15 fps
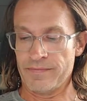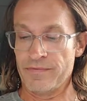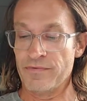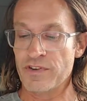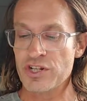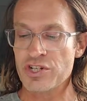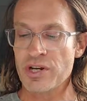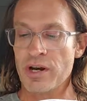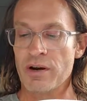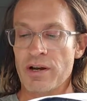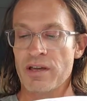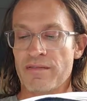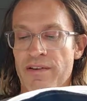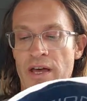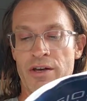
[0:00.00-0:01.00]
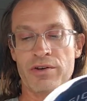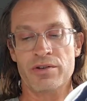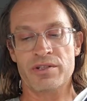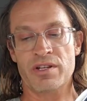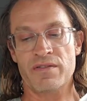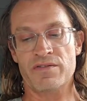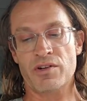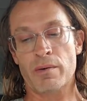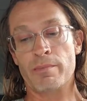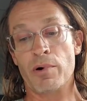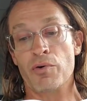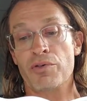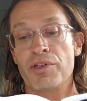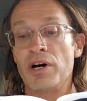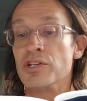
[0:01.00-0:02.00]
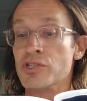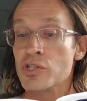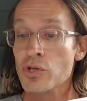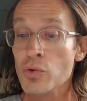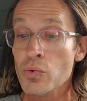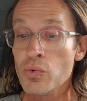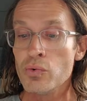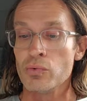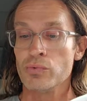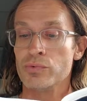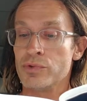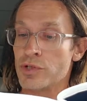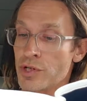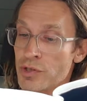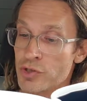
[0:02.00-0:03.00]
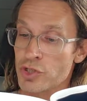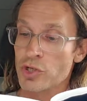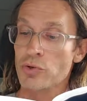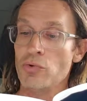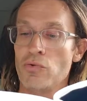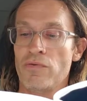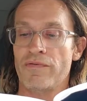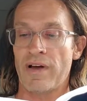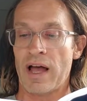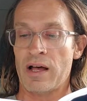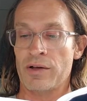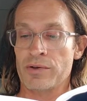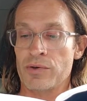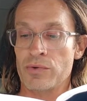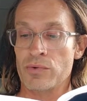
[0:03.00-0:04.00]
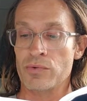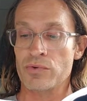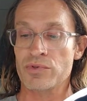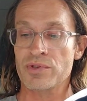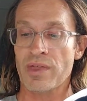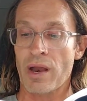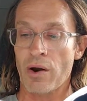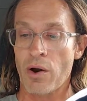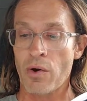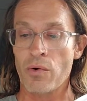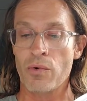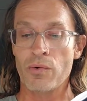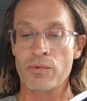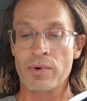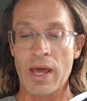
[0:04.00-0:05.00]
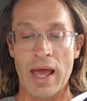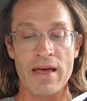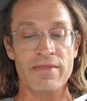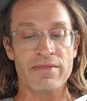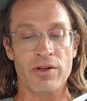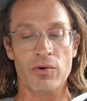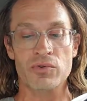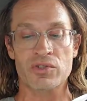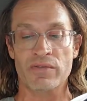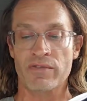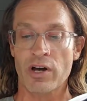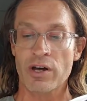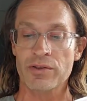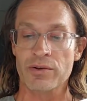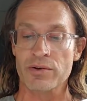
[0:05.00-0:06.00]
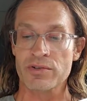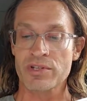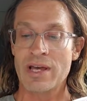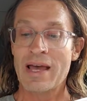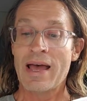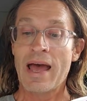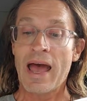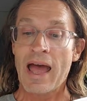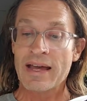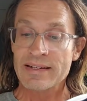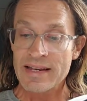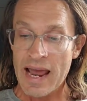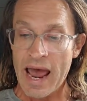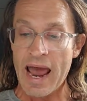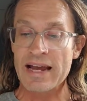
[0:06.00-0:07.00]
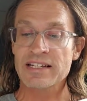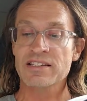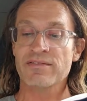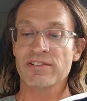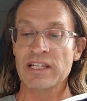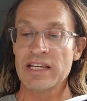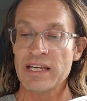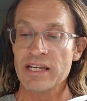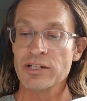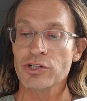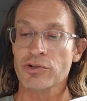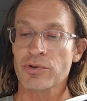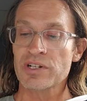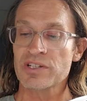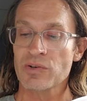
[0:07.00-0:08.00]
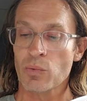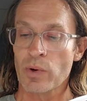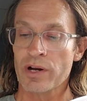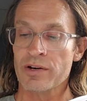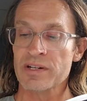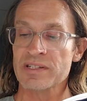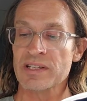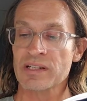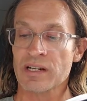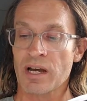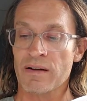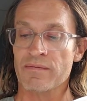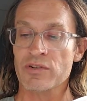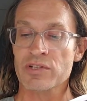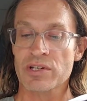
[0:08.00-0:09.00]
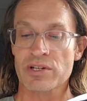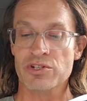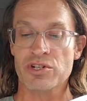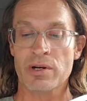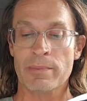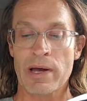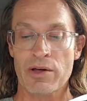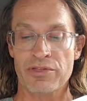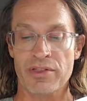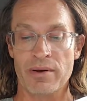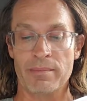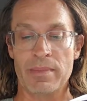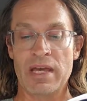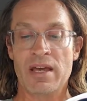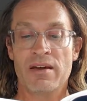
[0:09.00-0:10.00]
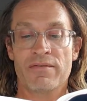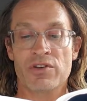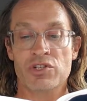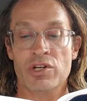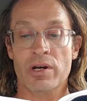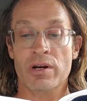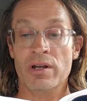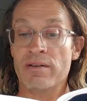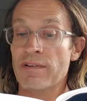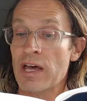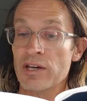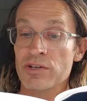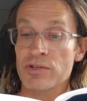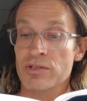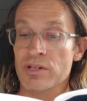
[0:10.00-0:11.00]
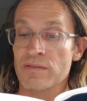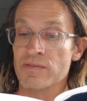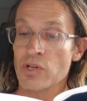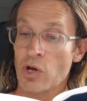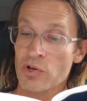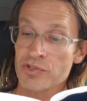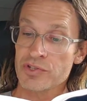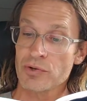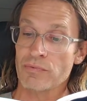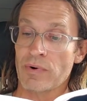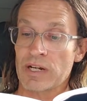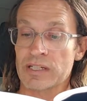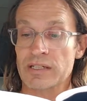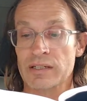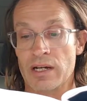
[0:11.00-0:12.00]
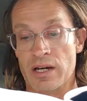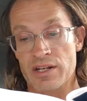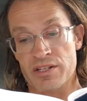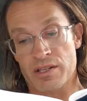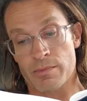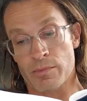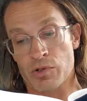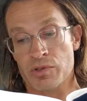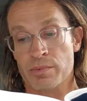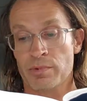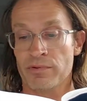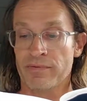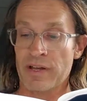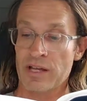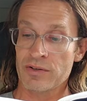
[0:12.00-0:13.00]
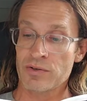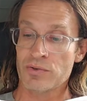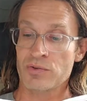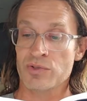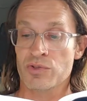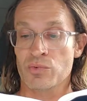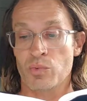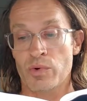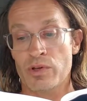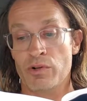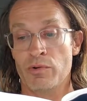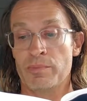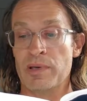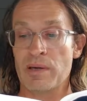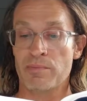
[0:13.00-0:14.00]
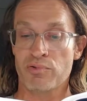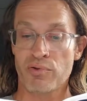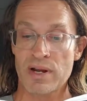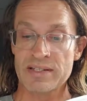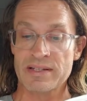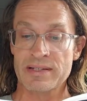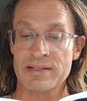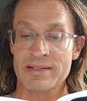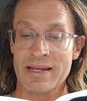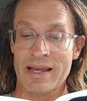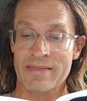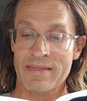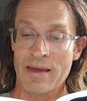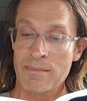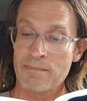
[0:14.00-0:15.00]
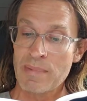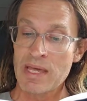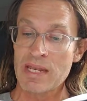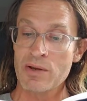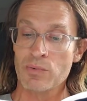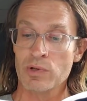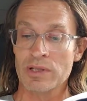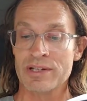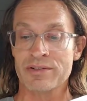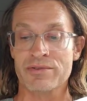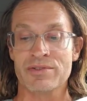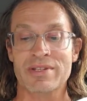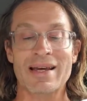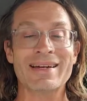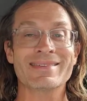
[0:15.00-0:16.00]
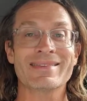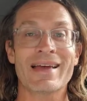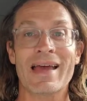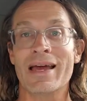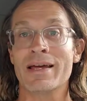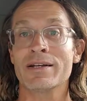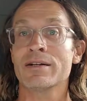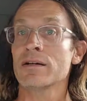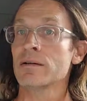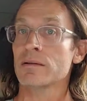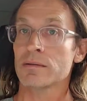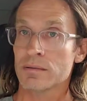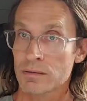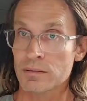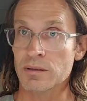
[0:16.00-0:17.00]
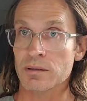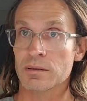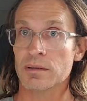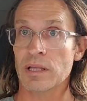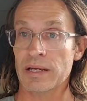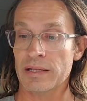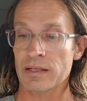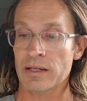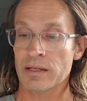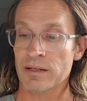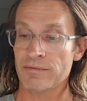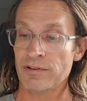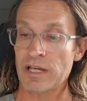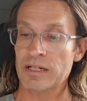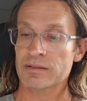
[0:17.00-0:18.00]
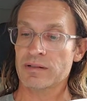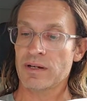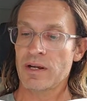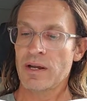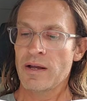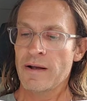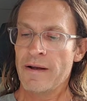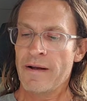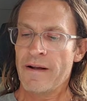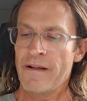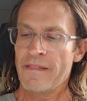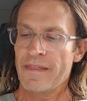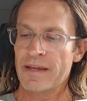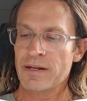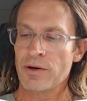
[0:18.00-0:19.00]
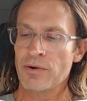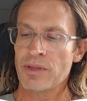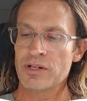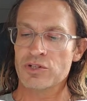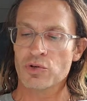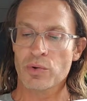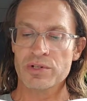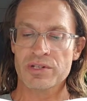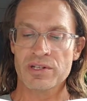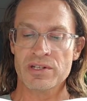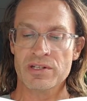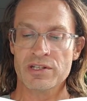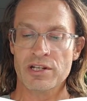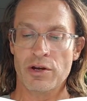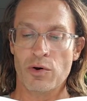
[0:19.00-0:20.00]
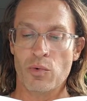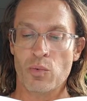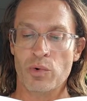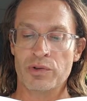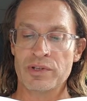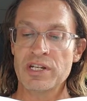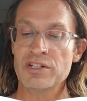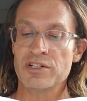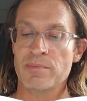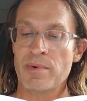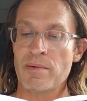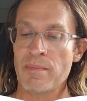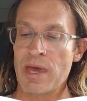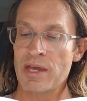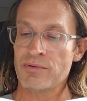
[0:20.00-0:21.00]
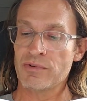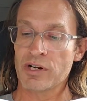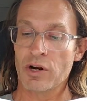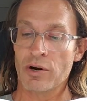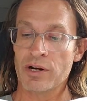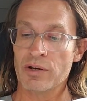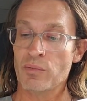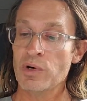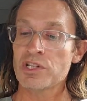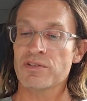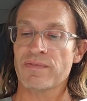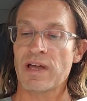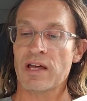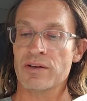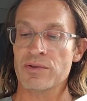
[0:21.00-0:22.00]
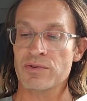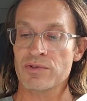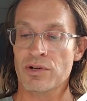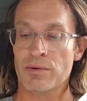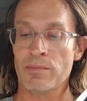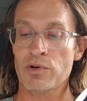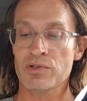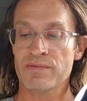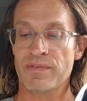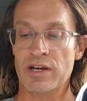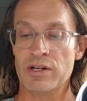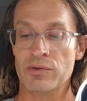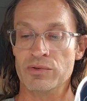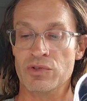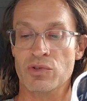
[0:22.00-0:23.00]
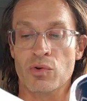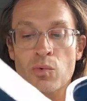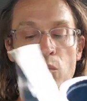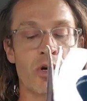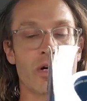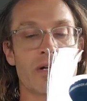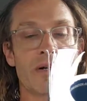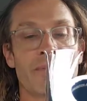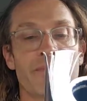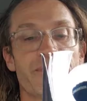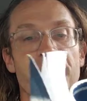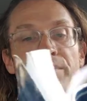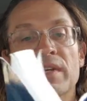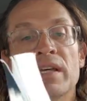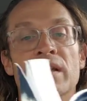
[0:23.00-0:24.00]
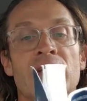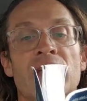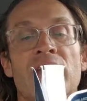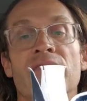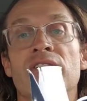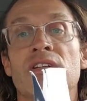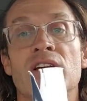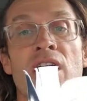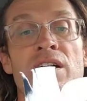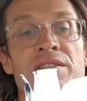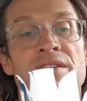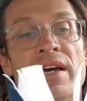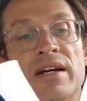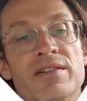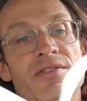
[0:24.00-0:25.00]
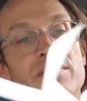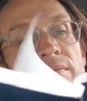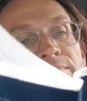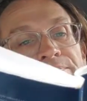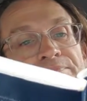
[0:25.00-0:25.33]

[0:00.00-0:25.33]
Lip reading: Visionary evaluatives are both attuned to values, their own and those of others, and actively increase awareness and conversation about them. Visionary evaluatives also recognize the multiple values will be present and that many will intersect and likely conflict. They know that choices will need to be made regarding which values are most vital to the work in a given context.